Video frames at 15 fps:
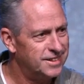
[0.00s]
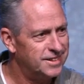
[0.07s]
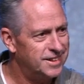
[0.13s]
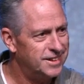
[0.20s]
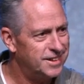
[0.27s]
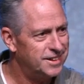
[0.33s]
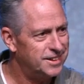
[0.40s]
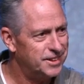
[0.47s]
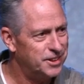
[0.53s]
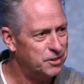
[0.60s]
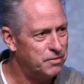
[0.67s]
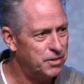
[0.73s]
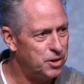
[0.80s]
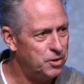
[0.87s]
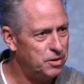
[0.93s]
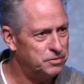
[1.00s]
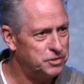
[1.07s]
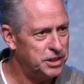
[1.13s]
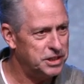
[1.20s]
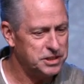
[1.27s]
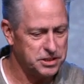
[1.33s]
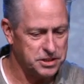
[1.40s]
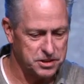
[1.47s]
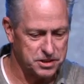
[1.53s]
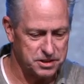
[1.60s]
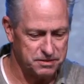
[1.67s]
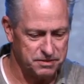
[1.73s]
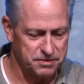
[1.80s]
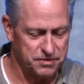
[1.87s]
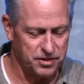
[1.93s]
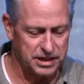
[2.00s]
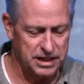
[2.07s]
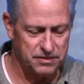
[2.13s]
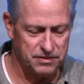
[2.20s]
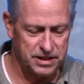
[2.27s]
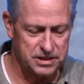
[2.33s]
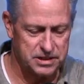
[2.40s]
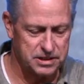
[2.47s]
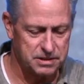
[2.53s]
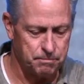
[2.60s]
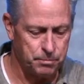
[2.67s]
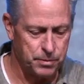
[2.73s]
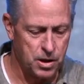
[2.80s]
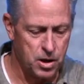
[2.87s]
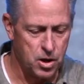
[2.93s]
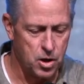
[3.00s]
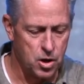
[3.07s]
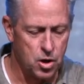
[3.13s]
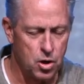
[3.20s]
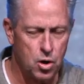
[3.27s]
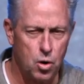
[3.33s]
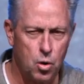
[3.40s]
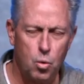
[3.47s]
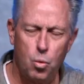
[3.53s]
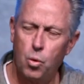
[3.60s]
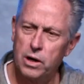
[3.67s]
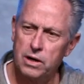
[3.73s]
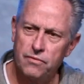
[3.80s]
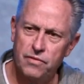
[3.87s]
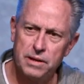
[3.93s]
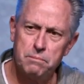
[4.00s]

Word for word: uh, your view of Jesus' forgiveness? What if he